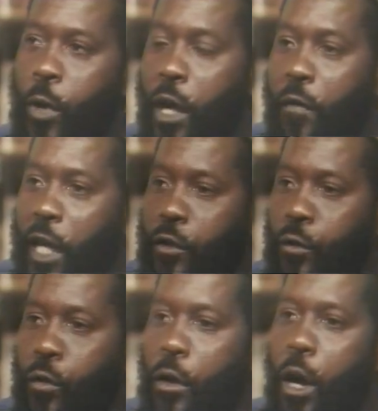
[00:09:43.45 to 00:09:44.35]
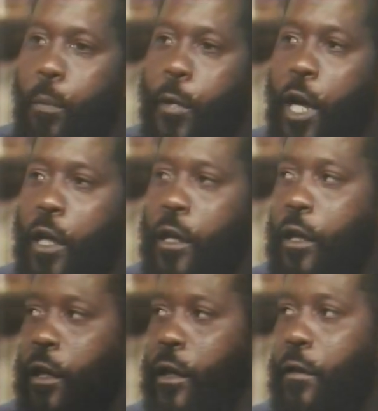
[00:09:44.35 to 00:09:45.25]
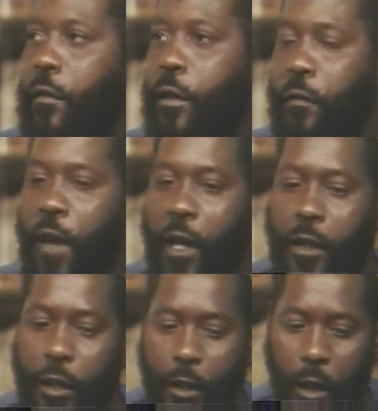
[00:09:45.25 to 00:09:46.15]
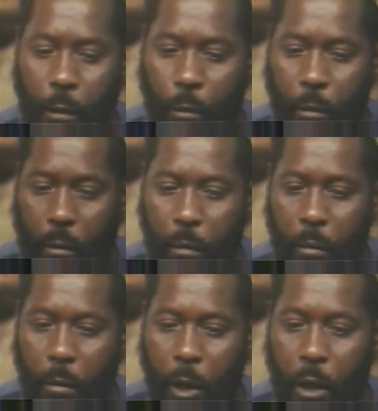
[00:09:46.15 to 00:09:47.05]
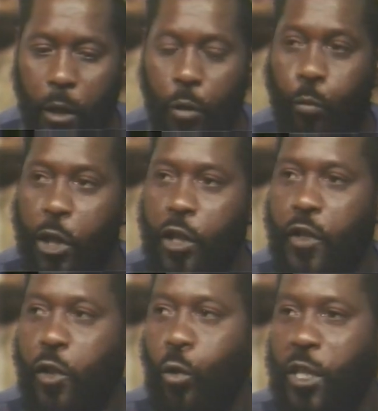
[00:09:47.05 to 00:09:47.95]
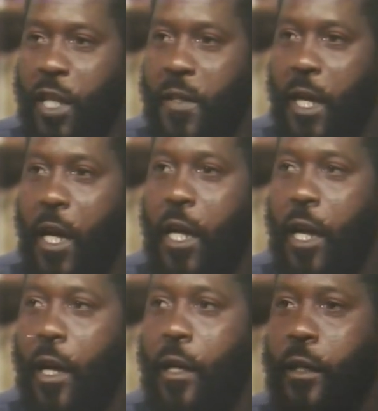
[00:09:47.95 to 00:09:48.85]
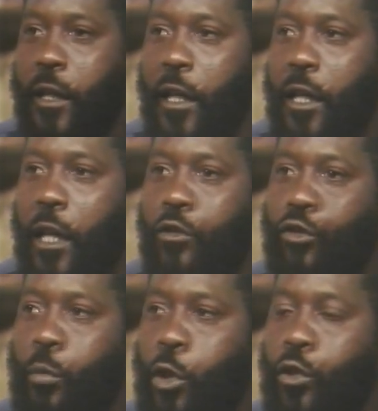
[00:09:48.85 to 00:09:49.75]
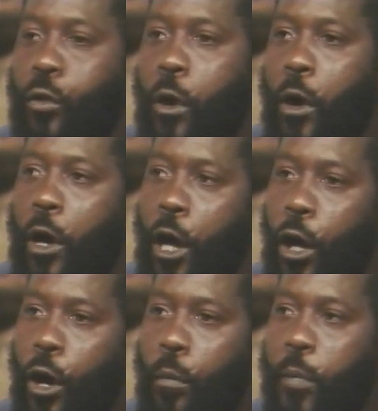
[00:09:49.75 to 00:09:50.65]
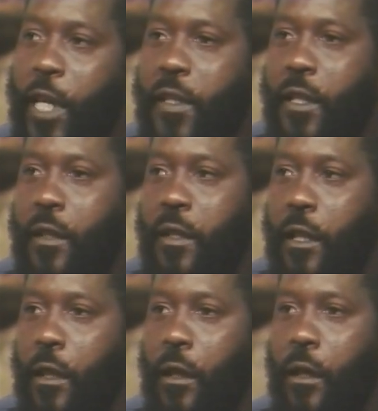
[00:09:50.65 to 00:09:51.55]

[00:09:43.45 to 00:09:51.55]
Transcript: We have got to grow up, and the fact that the British soldiers are here, that contribute to our complacency.